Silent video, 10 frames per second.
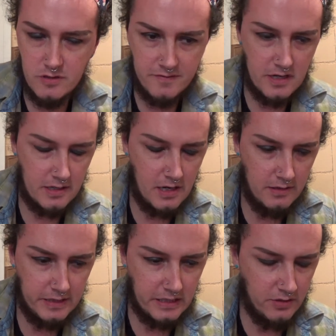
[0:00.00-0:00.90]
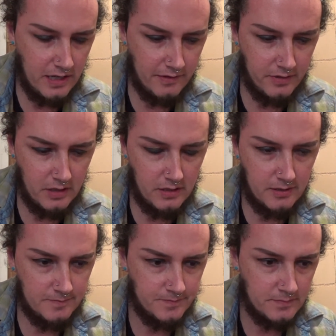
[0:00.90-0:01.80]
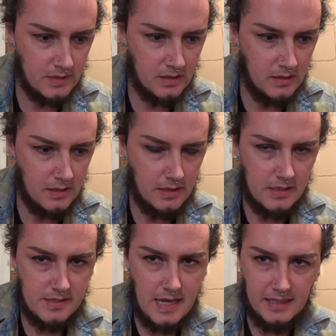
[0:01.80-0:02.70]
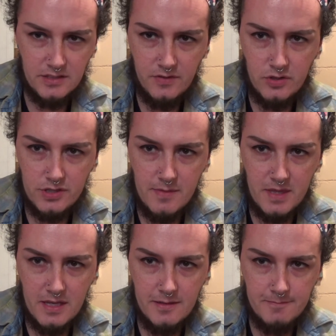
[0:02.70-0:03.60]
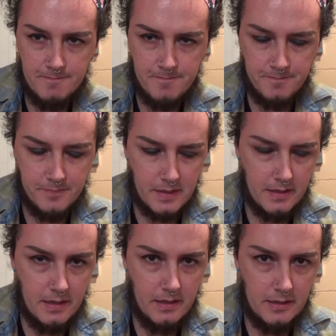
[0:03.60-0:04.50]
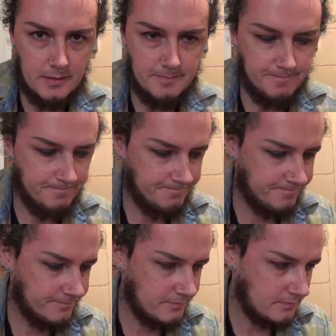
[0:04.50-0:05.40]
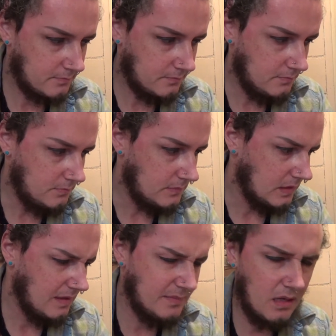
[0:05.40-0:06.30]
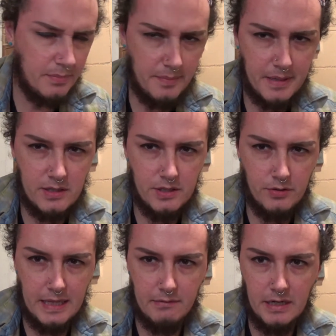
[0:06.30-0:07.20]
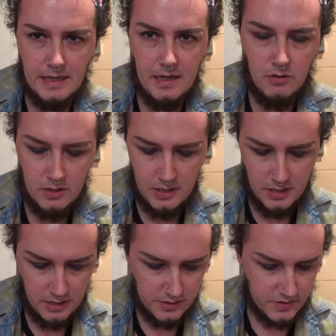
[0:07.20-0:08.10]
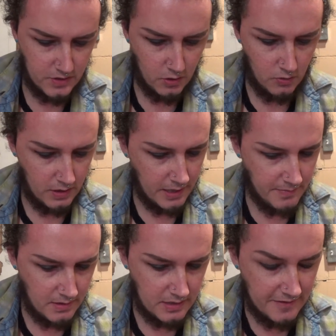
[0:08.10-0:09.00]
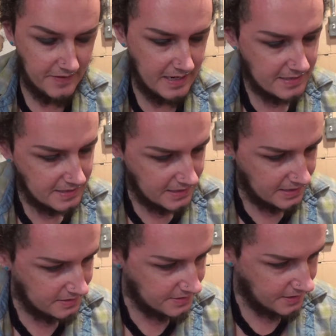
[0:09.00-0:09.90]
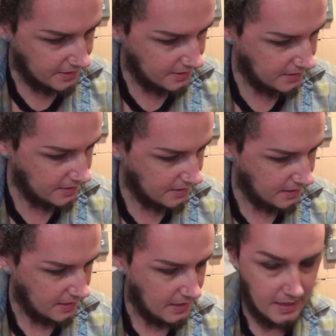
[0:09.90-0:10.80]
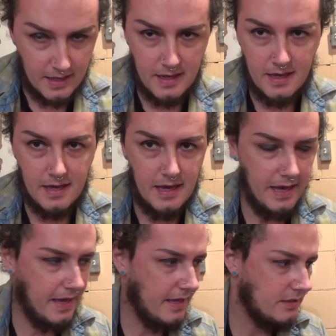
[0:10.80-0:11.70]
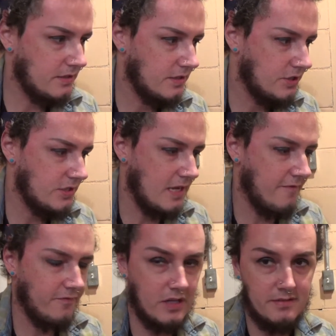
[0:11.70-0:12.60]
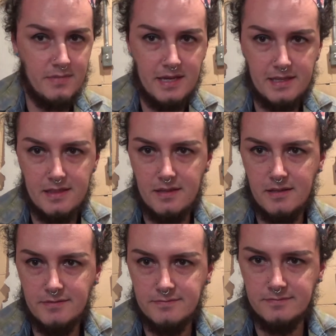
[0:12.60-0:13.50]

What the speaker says: over it, kind of like you have on a saxophone or something. I'm not prepared to do that right now. So I'm going to leave it as it is and just have fun making the